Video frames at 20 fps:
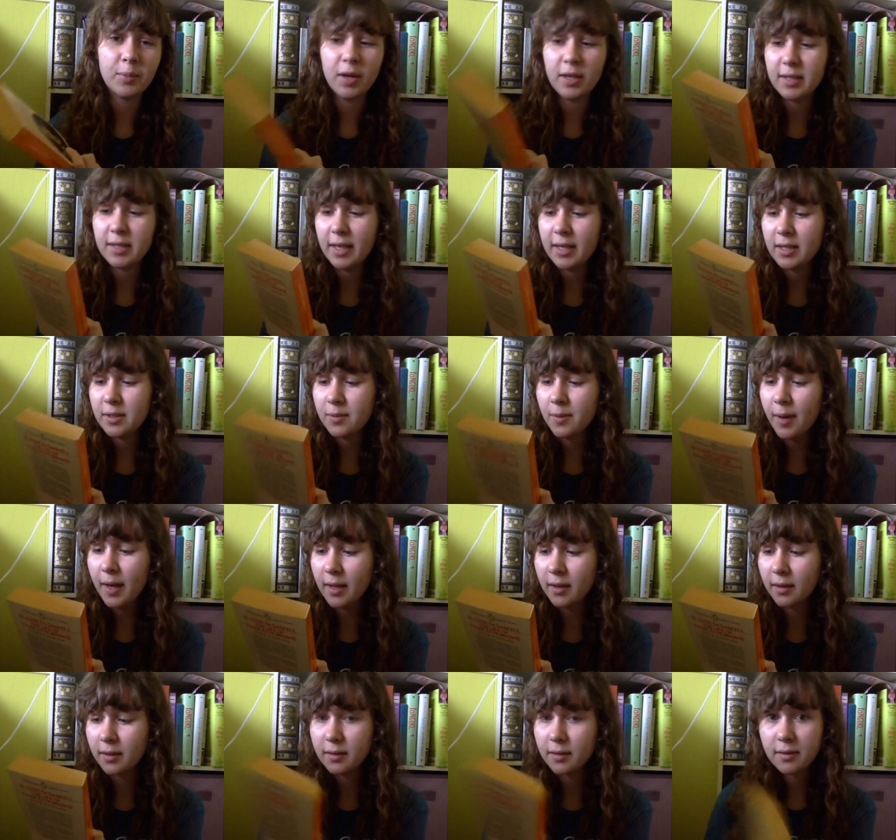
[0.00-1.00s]
Bronte as
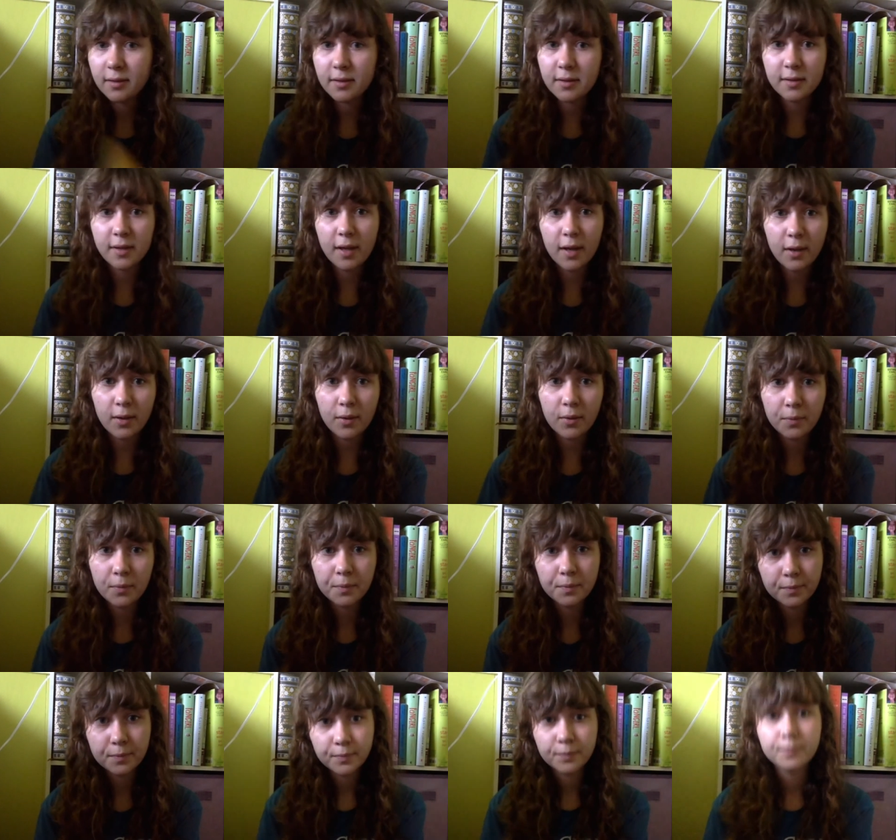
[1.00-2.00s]
well. So,
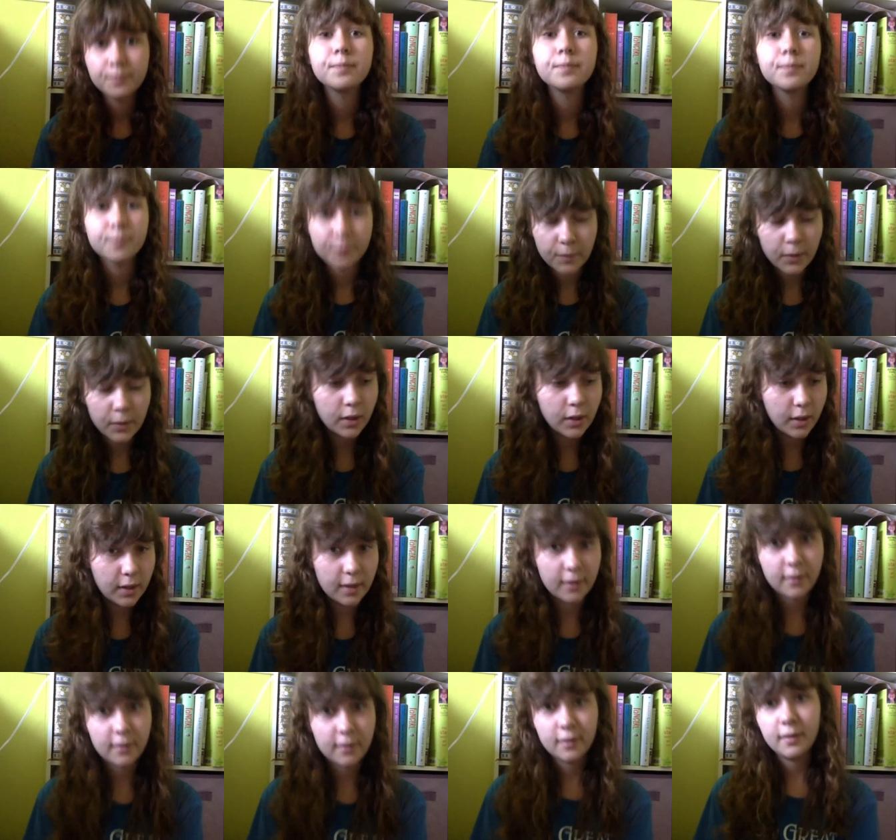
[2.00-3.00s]

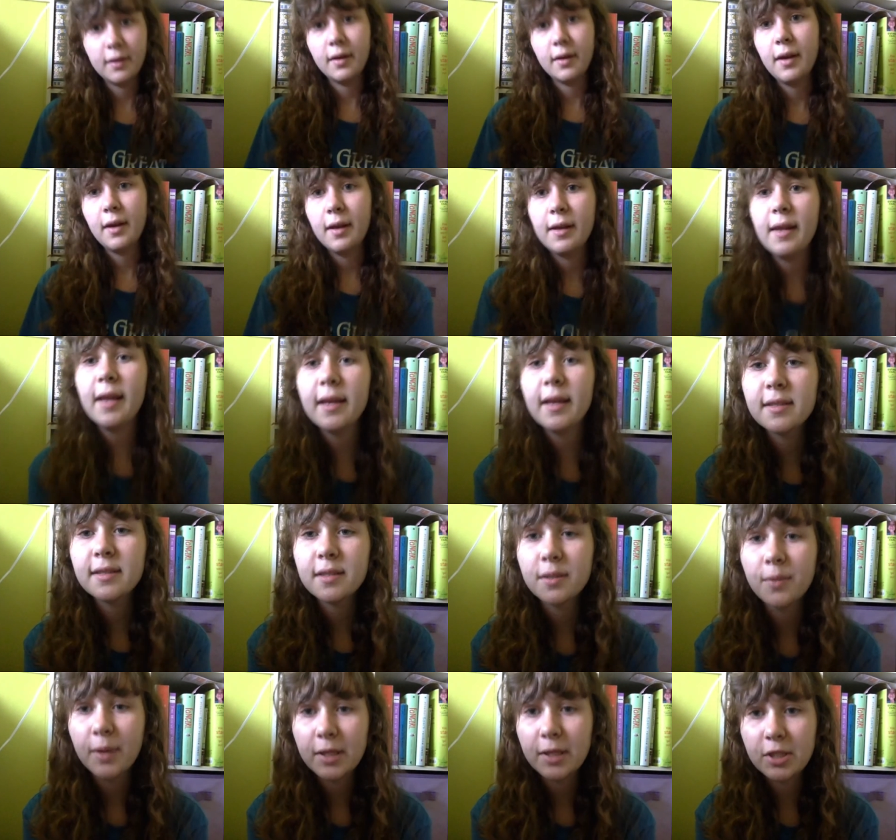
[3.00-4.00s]
good. Next
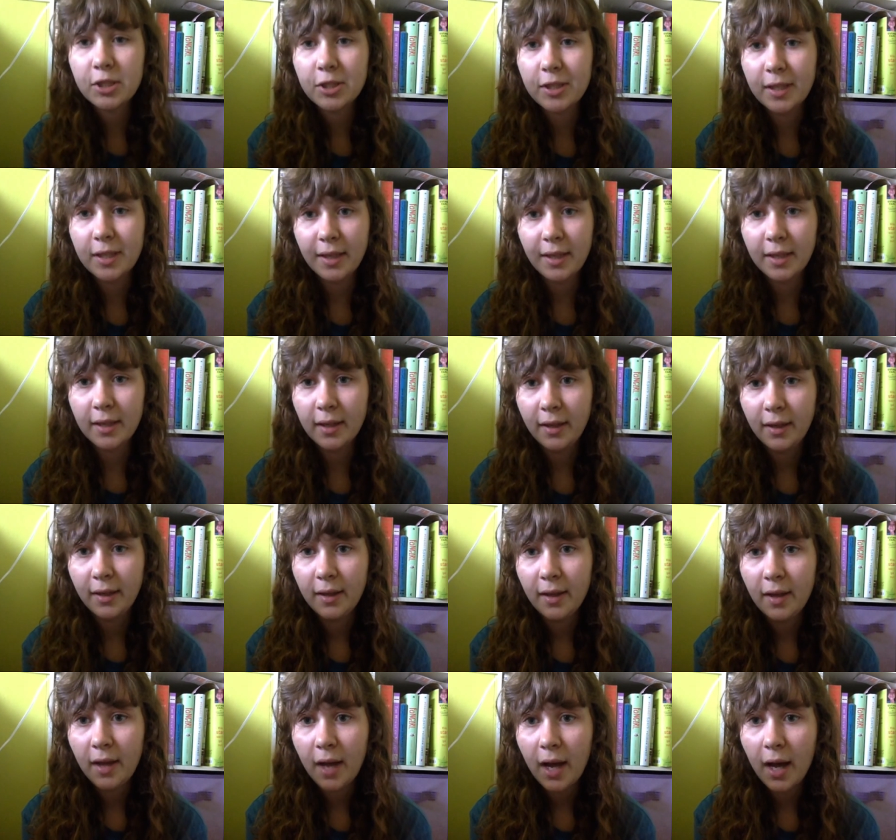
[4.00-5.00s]
question.
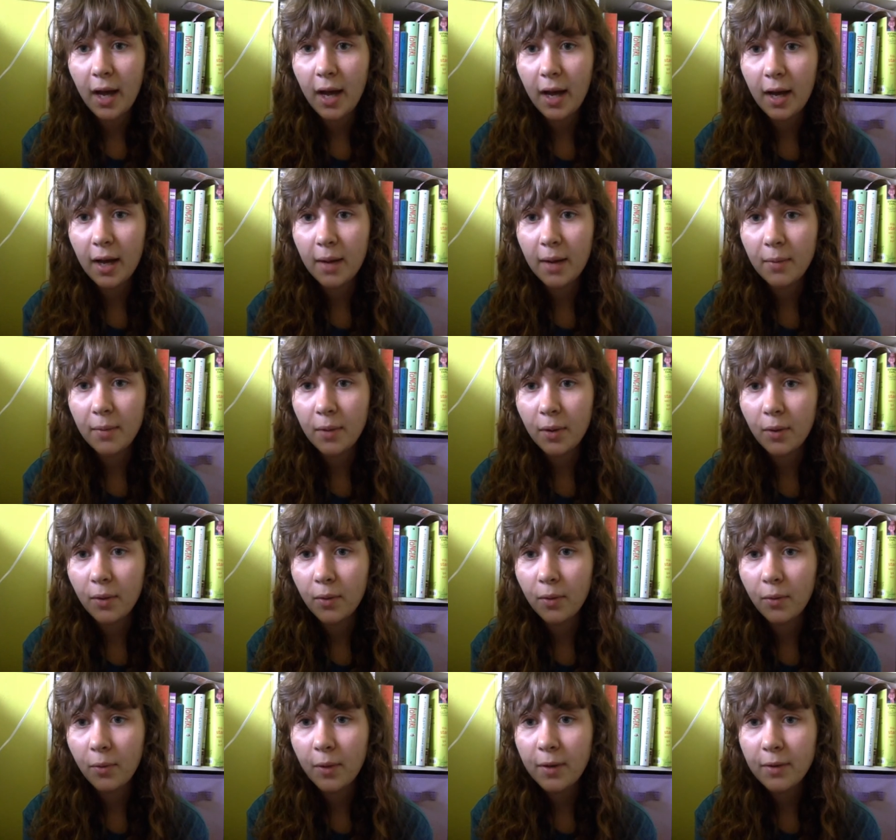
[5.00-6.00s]
Um,
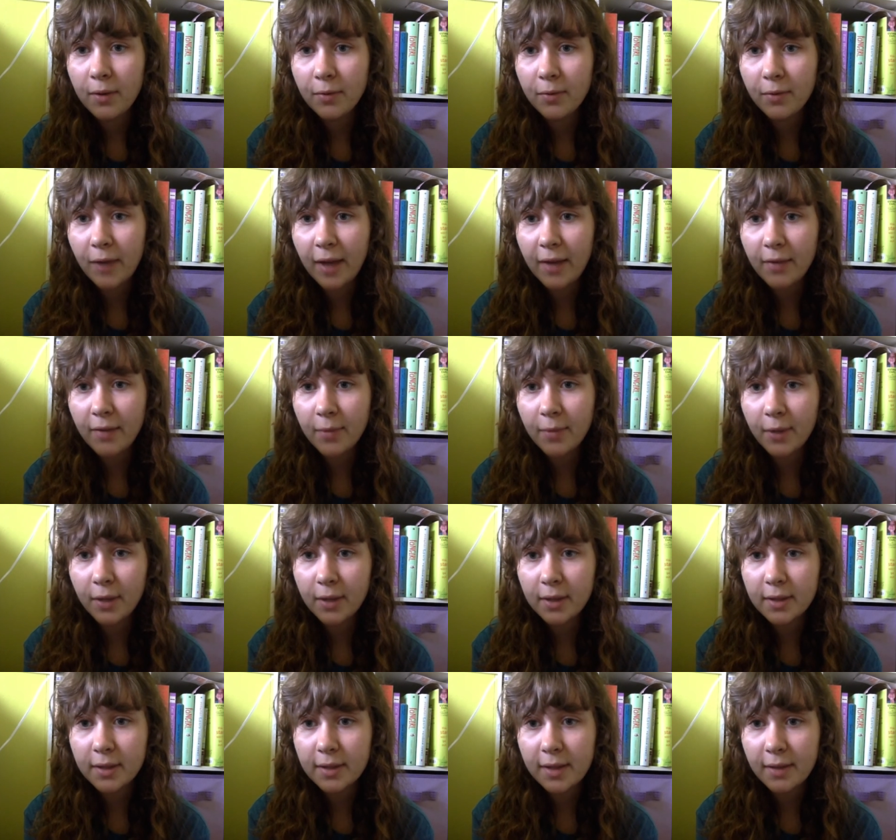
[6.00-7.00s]
what five
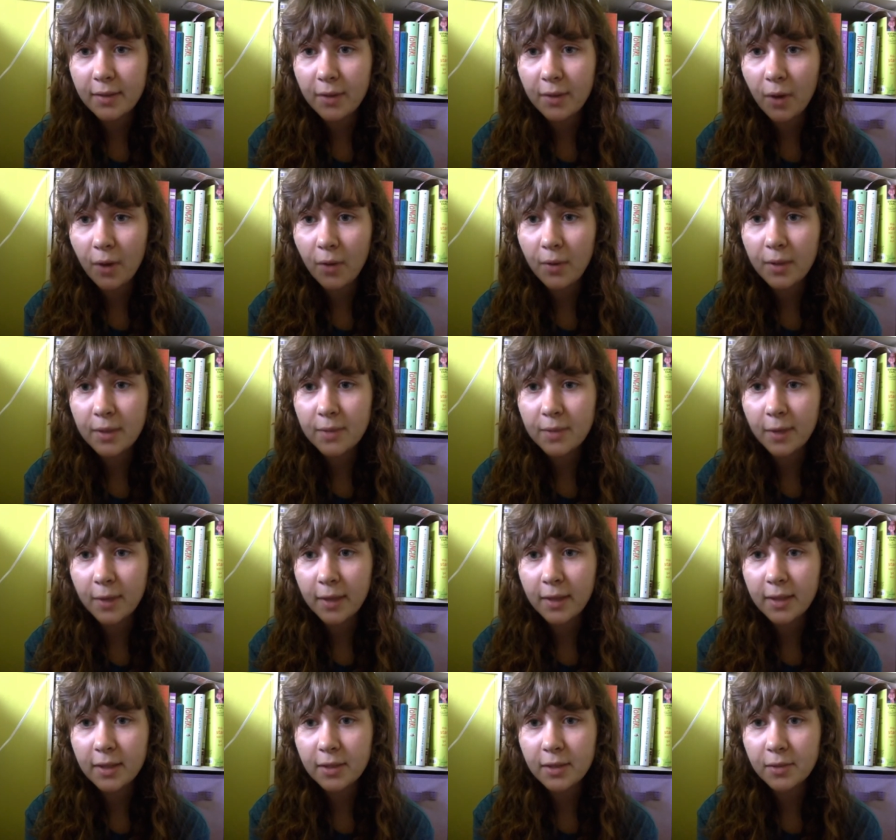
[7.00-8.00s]
books have you always
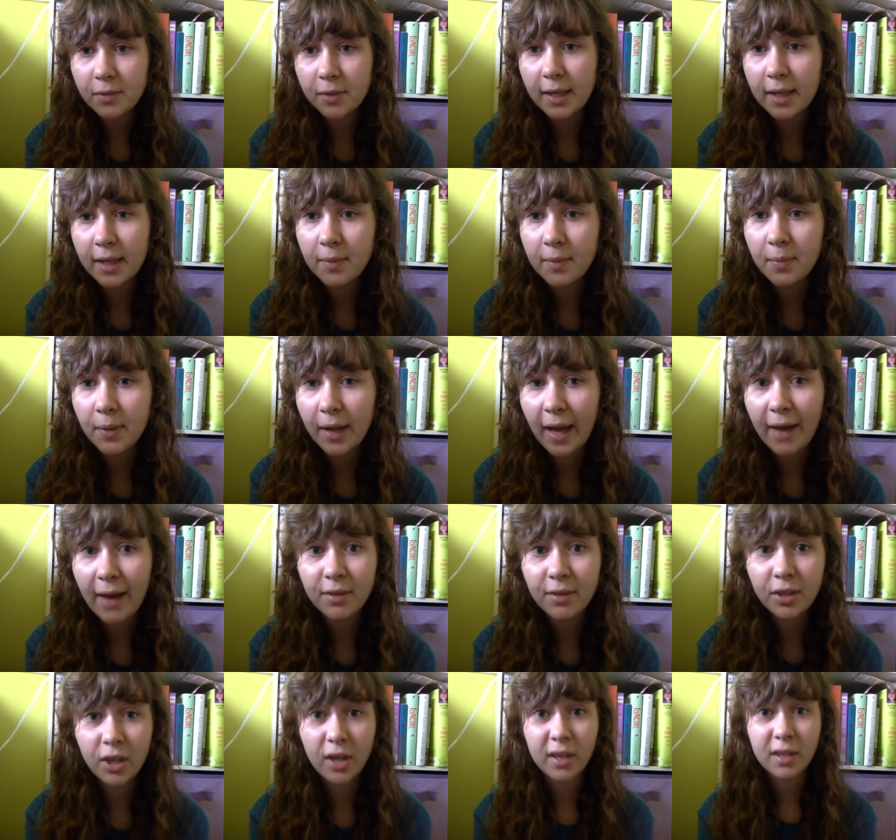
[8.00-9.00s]
wanted to read but
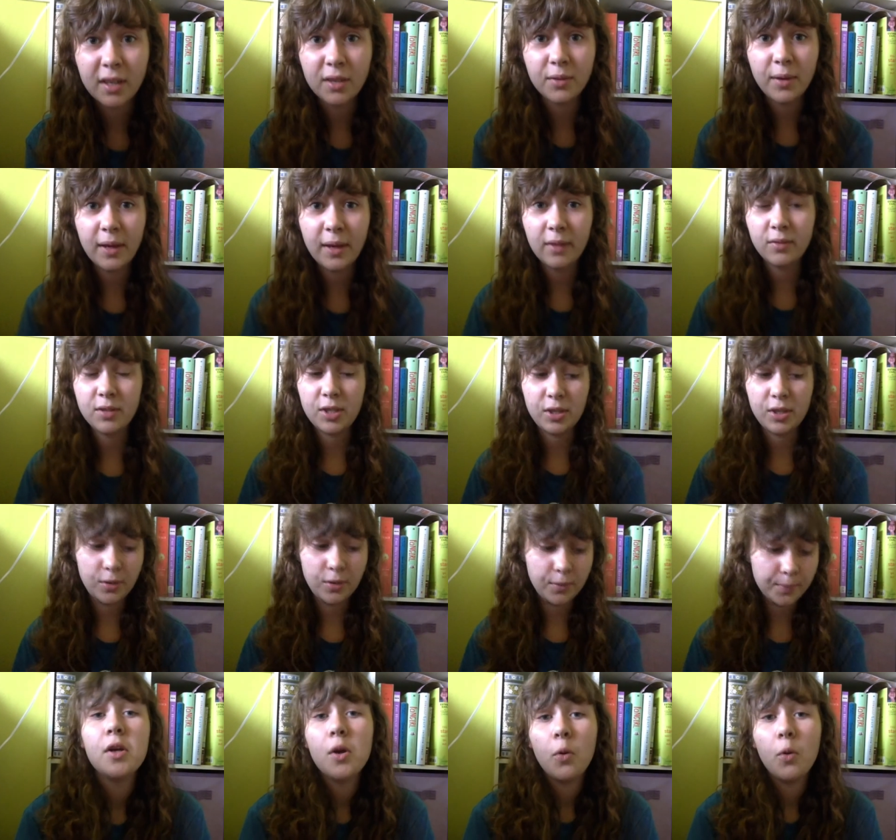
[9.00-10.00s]
haven't gotten around to?